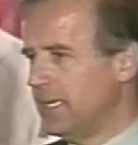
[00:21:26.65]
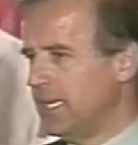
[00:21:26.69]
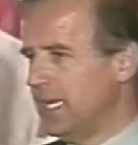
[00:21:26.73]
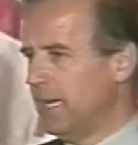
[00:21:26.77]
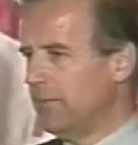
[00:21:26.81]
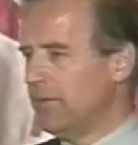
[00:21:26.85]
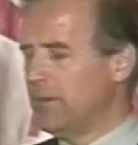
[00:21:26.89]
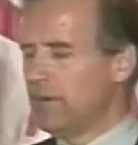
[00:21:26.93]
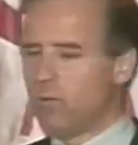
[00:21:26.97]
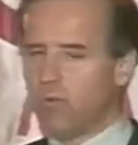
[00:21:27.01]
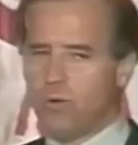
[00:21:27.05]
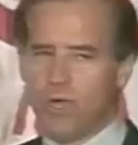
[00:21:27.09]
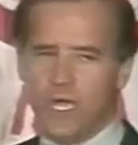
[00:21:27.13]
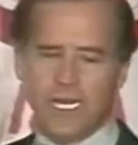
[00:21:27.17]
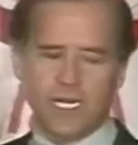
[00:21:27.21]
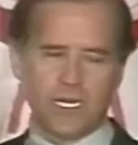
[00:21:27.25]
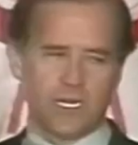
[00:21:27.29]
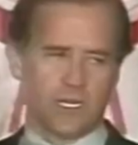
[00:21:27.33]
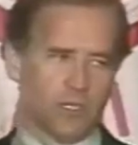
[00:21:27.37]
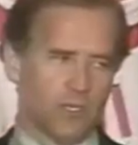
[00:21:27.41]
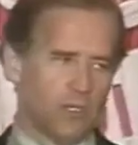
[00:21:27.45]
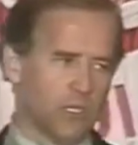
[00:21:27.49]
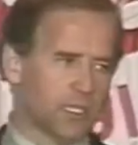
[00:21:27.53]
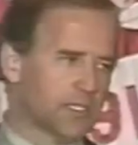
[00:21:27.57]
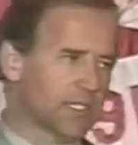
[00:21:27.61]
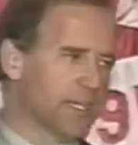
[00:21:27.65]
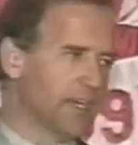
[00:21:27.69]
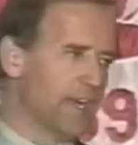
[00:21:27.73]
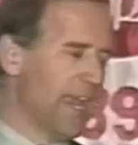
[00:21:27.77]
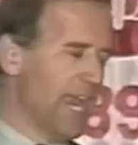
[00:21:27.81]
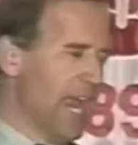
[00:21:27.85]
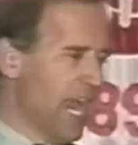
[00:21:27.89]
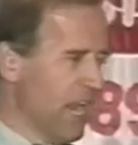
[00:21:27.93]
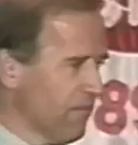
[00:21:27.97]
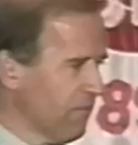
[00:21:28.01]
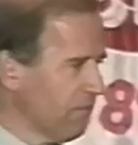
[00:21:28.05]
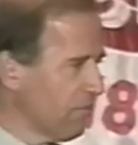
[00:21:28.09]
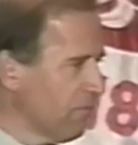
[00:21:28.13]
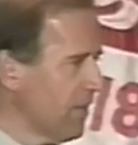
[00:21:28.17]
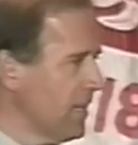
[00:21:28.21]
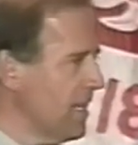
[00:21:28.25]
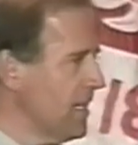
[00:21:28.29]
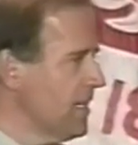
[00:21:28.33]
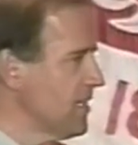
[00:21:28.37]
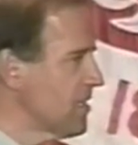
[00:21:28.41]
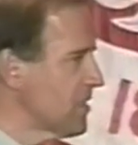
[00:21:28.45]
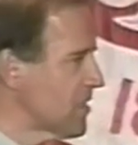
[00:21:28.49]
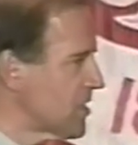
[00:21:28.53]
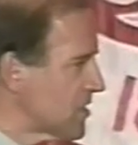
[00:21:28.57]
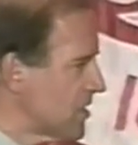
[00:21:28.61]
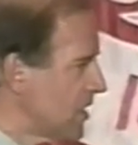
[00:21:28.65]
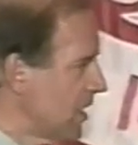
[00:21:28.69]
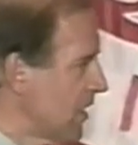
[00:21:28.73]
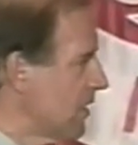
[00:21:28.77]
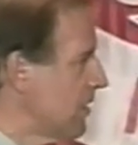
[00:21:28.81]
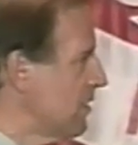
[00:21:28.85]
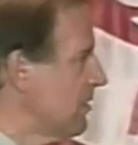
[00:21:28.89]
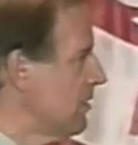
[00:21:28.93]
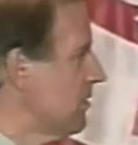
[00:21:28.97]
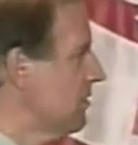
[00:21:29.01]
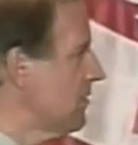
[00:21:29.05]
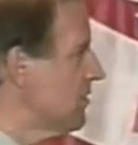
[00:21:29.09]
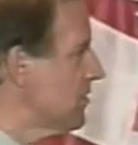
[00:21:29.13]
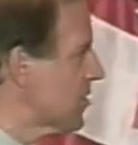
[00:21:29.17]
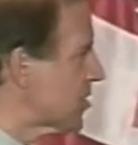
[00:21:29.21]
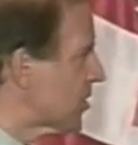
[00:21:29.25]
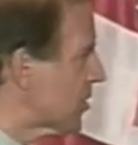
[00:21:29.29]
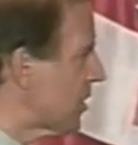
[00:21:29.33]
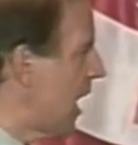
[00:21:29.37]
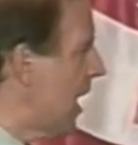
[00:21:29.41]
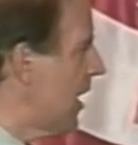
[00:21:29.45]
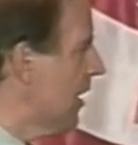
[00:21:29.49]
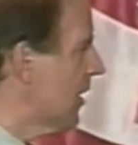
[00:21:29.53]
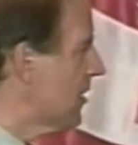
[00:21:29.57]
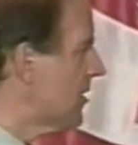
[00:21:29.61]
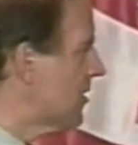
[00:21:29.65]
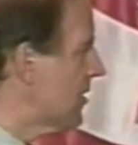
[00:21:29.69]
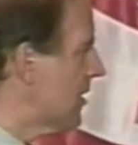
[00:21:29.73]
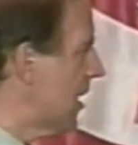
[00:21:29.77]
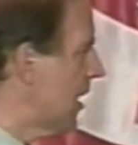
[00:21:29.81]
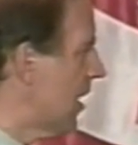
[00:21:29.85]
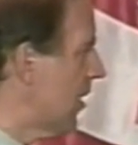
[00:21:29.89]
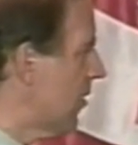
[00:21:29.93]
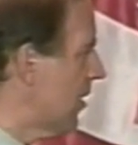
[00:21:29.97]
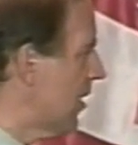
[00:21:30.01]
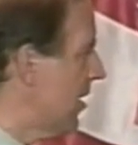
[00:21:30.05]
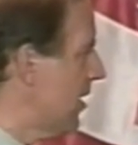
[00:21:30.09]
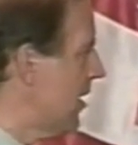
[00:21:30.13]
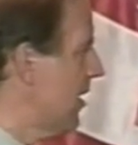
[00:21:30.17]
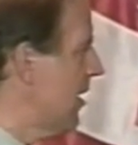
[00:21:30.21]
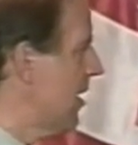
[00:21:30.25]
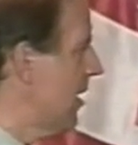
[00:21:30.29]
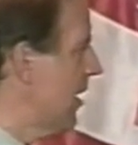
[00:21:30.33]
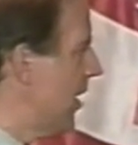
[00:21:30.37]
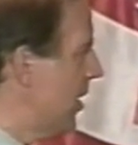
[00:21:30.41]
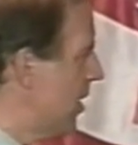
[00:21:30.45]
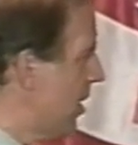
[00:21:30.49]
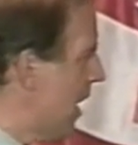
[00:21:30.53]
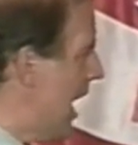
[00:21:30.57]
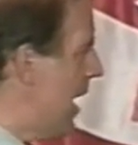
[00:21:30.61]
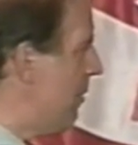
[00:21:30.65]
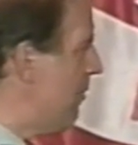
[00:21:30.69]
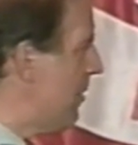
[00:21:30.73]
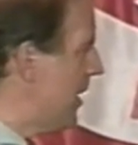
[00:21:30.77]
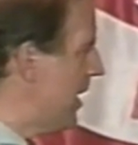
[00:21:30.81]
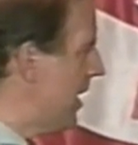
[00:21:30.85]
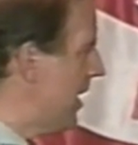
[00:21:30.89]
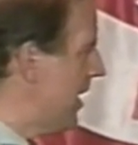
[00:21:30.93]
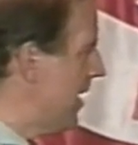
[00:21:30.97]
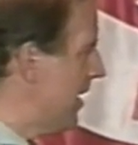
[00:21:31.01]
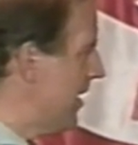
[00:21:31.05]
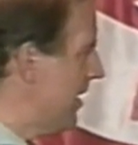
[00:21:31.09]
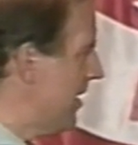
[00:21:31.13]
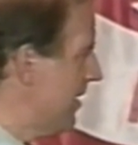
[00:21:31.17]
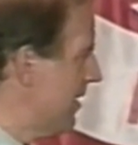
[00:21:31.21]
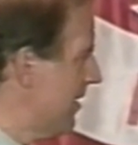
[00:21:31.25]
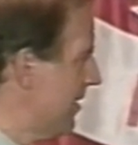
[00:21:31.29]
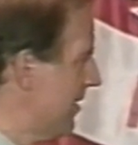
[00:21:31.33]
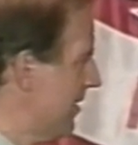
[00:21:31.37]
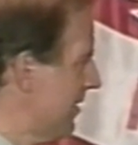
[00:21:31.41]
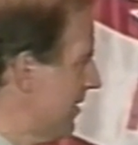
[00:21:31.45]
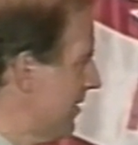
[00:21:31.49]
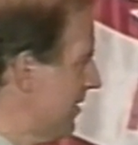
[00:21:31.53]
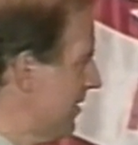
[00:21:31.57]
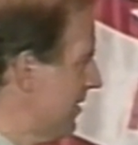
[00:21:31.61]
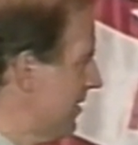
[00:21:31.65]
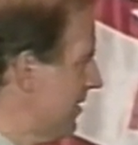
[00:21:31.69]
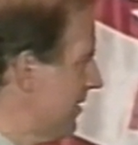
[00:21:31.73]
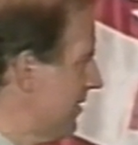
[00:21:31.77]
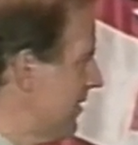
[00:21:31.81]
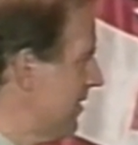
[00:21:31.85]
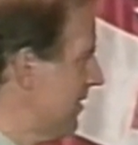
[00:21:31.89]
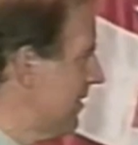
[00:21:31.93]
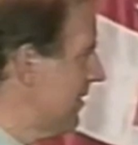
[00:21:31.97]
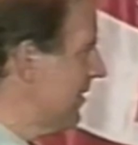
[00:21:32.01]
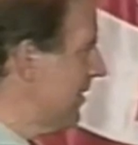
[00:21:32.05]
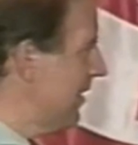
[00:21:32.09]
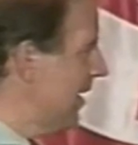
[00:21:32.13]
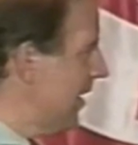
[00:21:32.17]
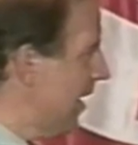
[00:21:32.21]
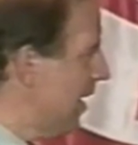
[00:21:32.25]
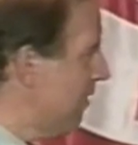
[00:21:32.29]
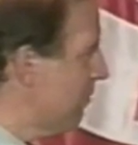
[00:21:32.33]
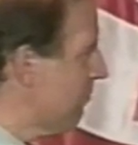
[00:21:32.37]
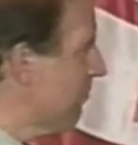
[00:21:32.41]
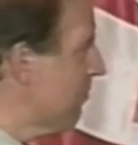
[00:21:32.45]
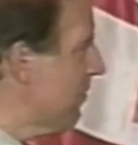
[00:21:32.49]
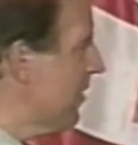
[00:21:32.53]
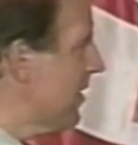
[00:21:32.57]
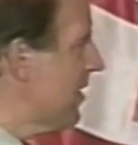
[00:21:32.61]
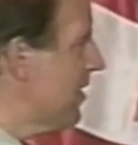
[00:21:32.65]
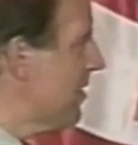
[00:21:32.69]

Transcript: and we went and looked at every single solitary nominee. Every